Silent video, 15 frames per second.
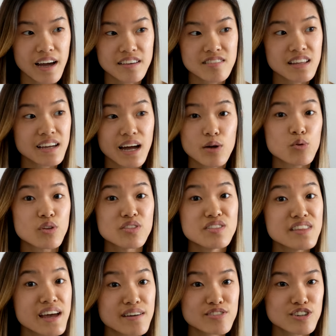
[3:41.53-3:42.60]
I think I will
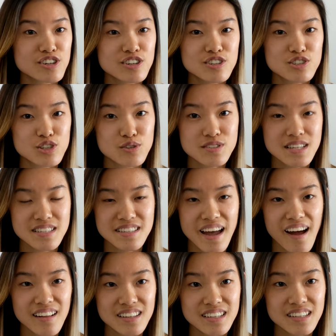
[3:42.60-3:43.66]
never use this
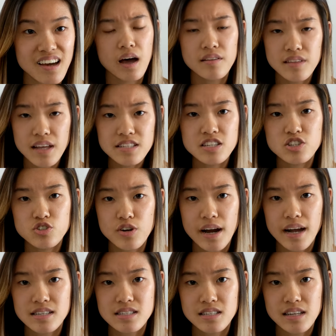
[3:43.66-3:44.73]
talent unless it
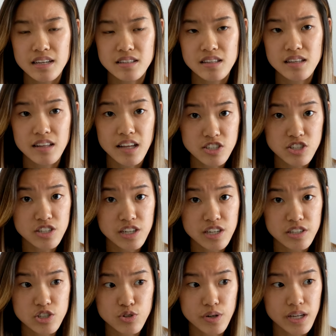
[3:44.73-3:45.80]
tracks like the
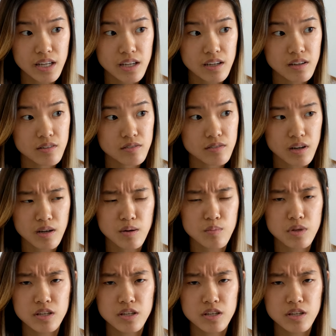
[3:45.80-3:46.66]
legendary trinket, um,